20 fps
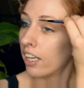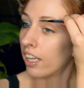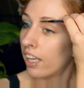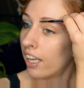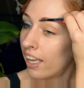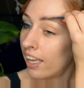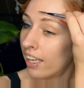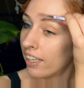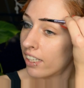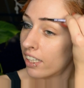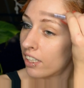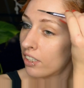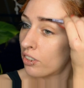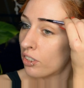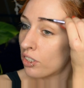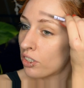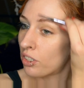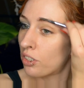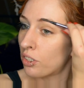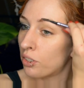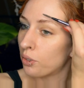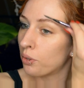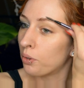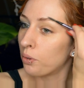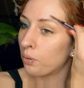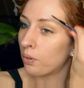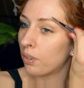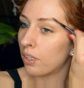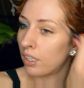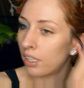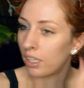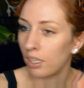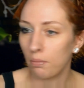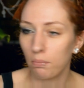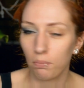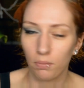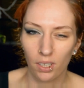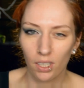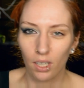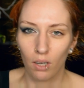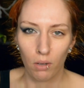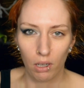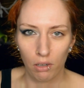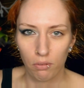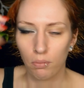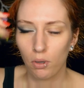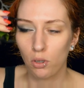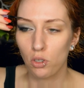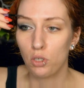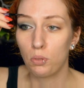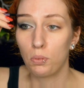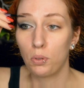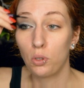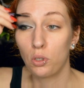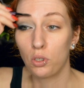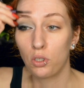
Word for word: And then just to, um, you know, have most of the beauty